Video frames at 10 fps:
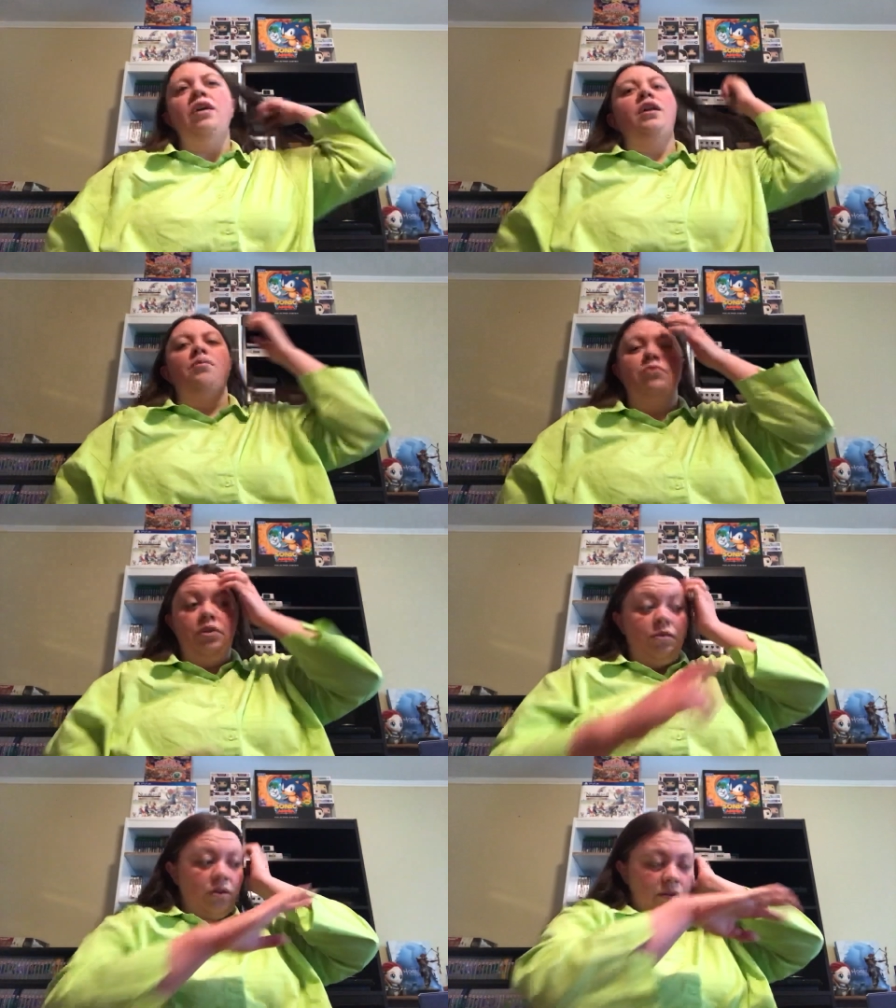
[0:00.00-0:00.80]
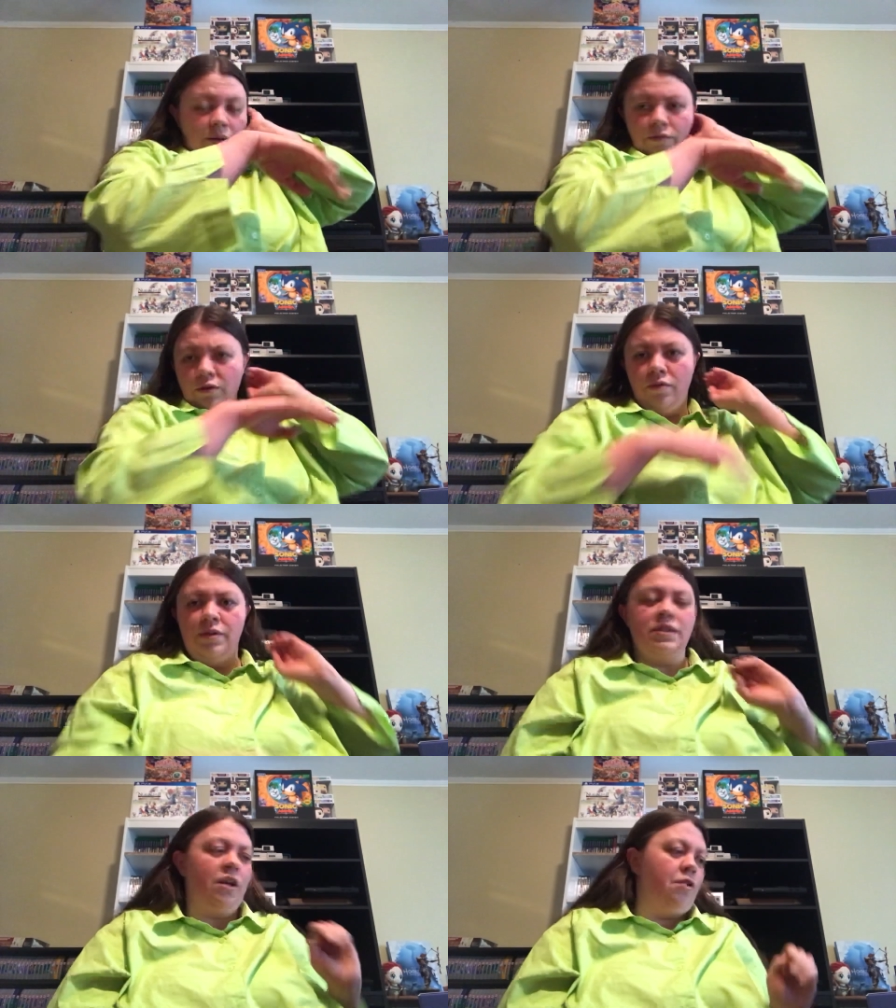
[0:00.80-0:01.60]
We'll know a little bit more
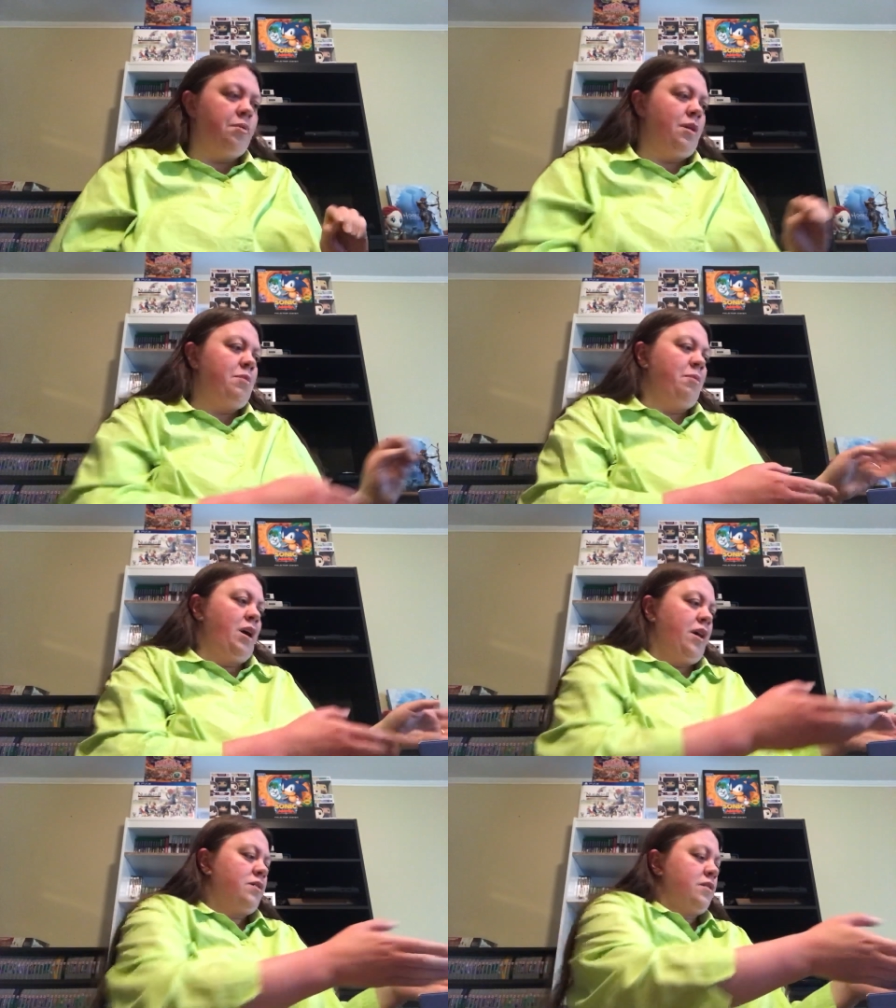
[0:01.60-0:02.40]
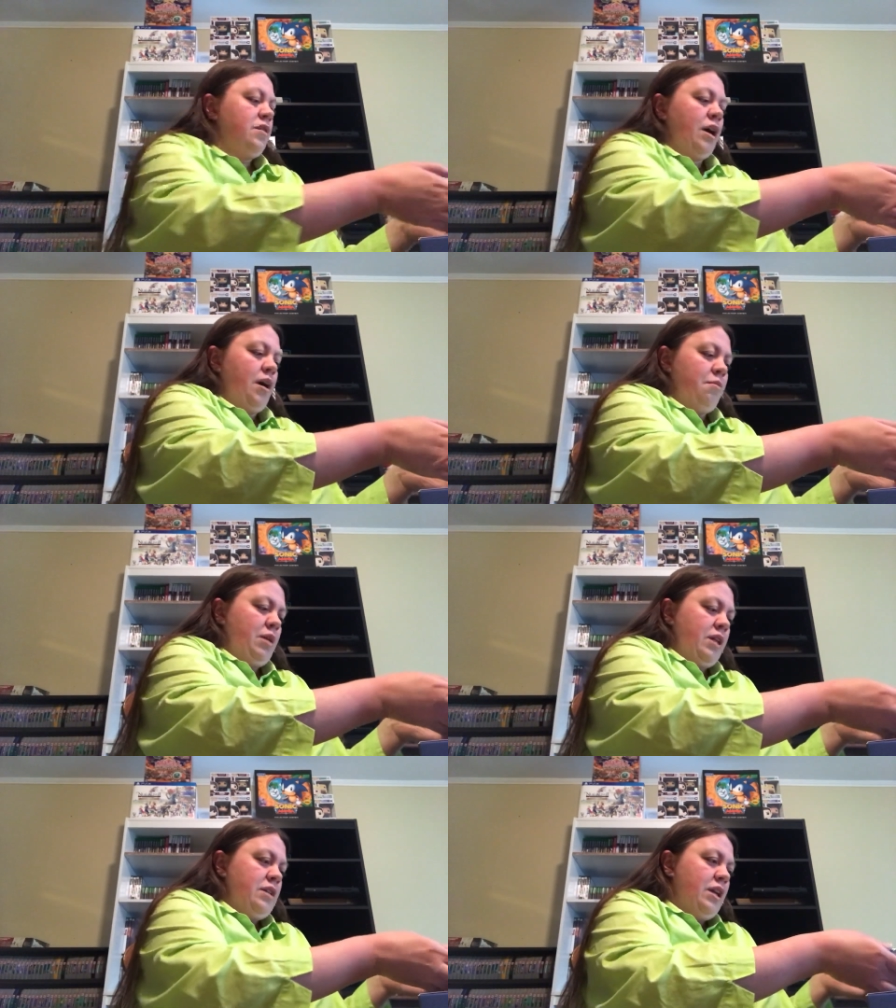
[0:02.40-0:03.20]
once I open up the box.
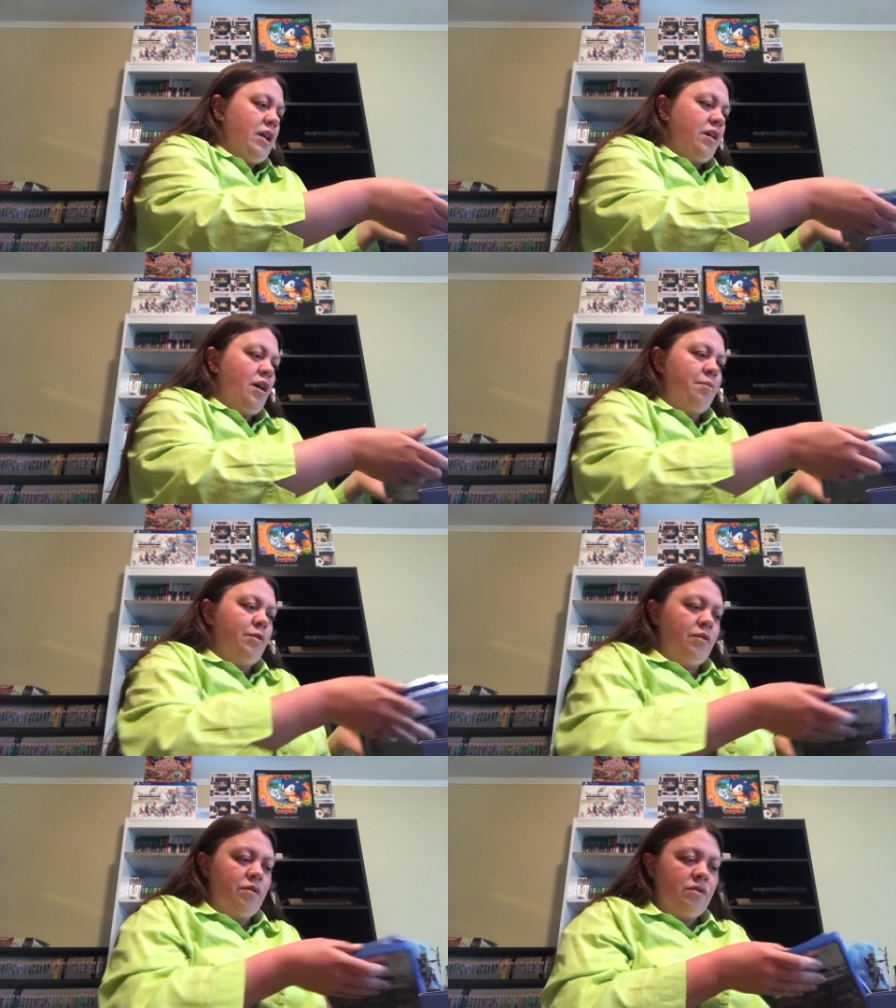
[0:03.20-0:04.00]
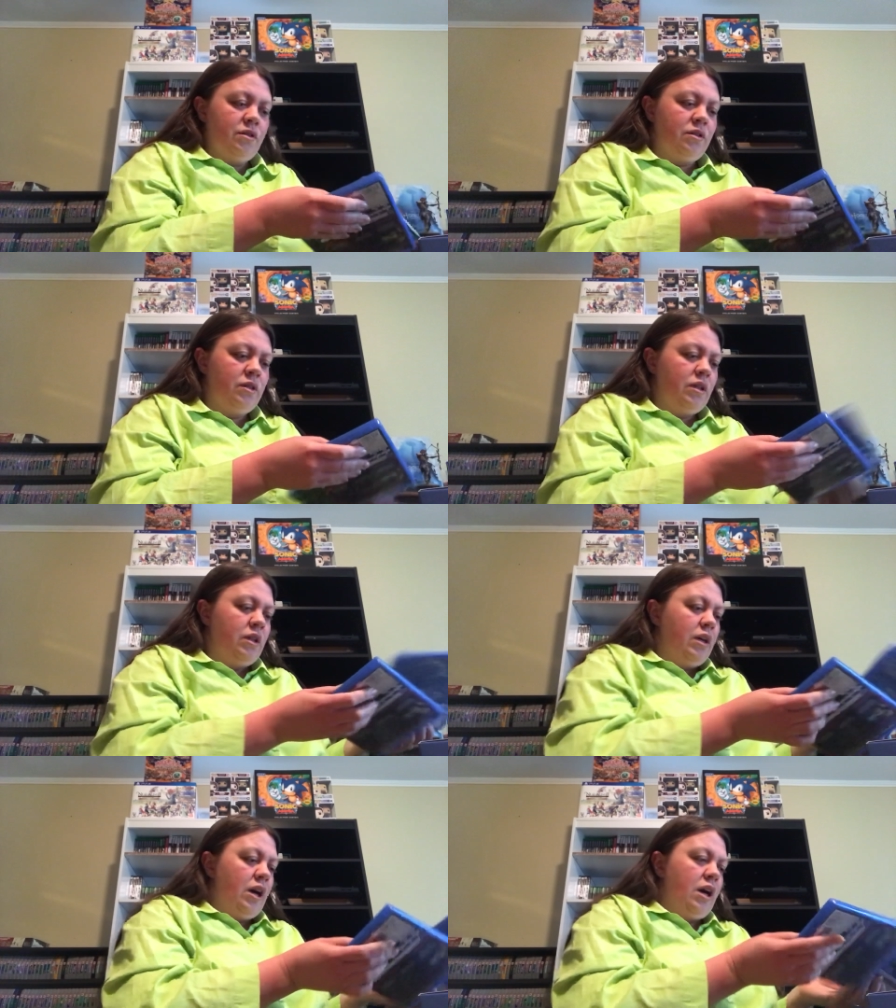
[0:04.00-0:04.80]
But I did get a couple
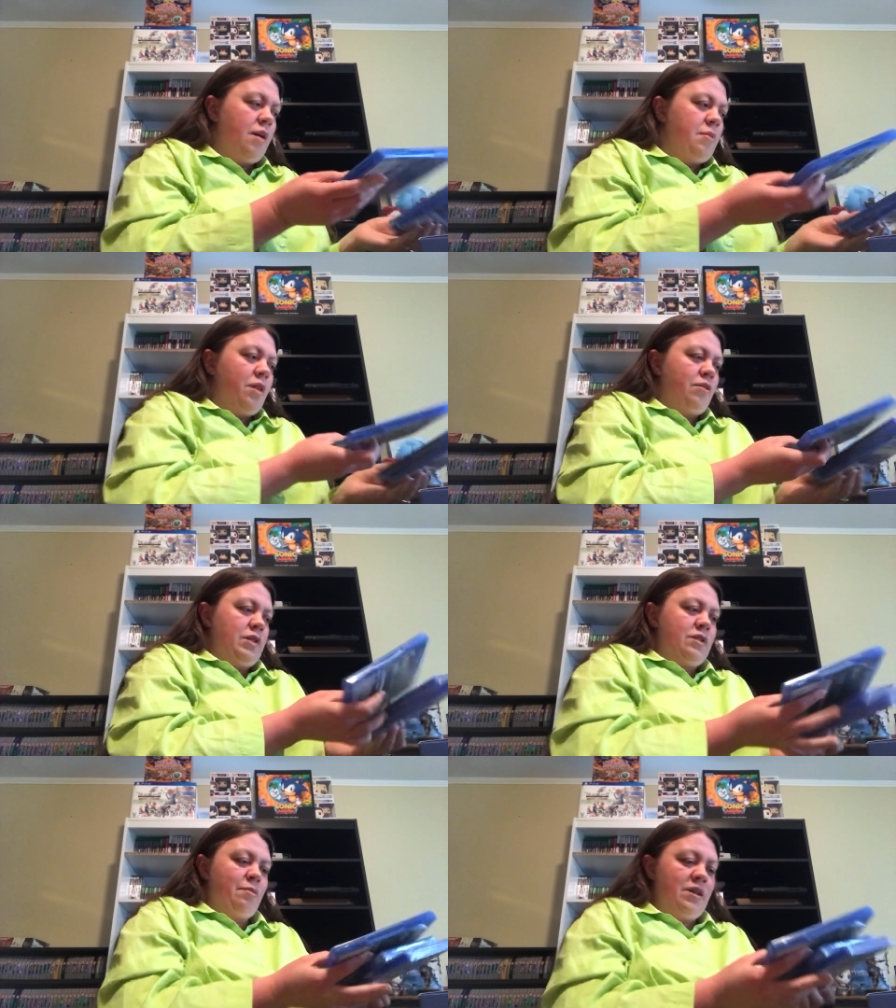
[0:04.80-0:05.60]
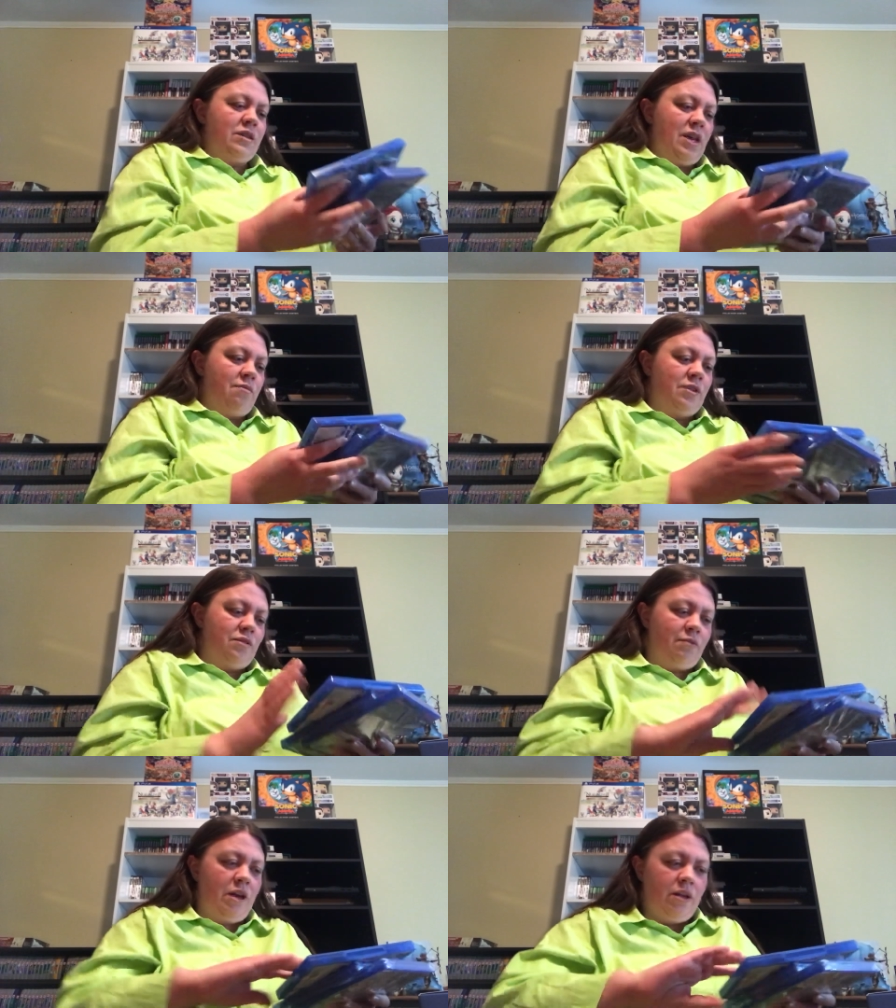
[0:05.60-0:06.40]
other disc-based games
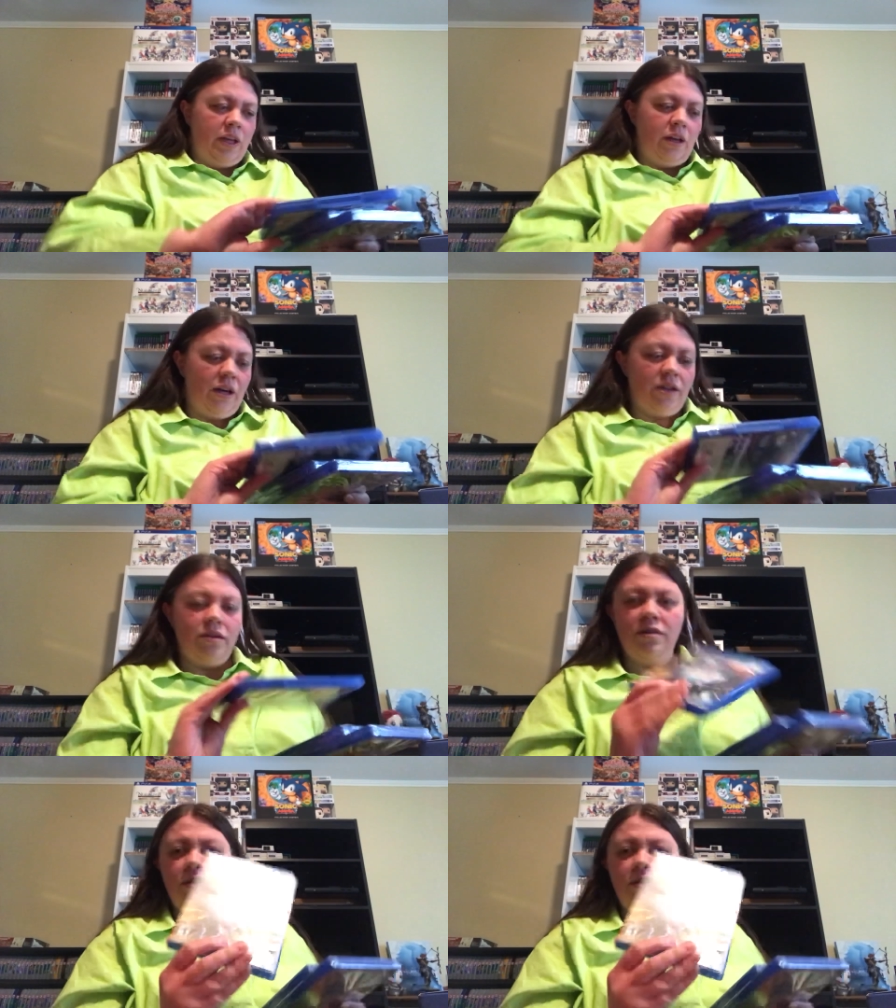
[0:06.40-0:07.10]
as well. I got